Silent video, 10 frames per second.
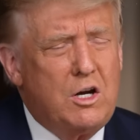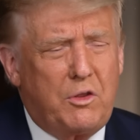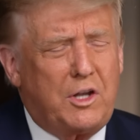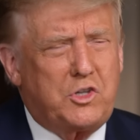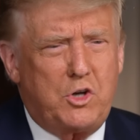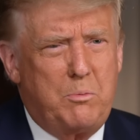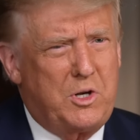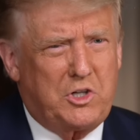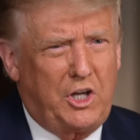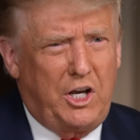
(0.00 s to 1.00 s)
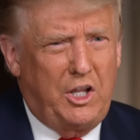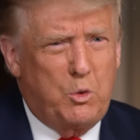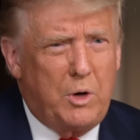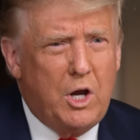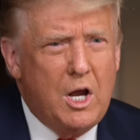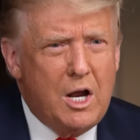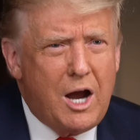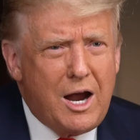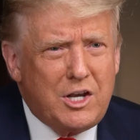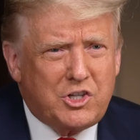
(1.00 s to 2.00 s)
You know, that's so misleading the way
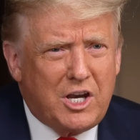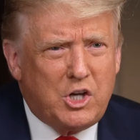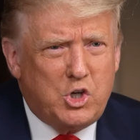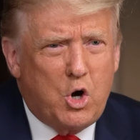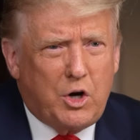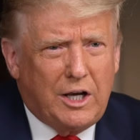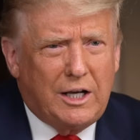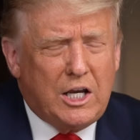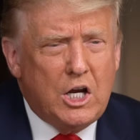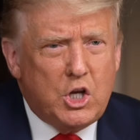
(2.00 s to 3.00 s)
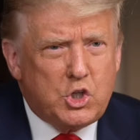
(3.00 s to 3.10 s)
I say jokingly,